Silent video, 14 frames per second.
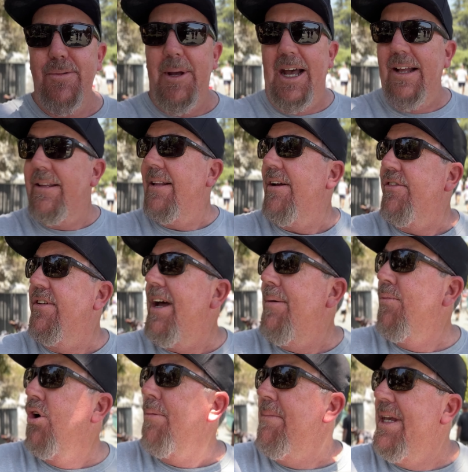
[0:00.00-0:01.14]
bad that there's not
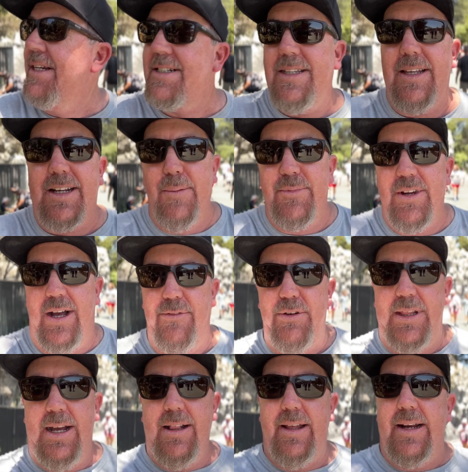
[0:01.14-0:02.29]
more mist that comes off of
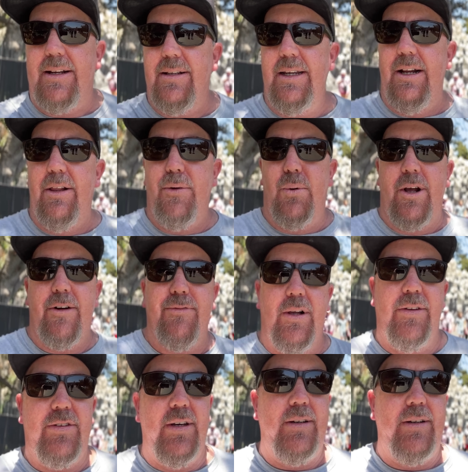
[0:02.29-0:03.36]
that, like, you know, the waterfalls in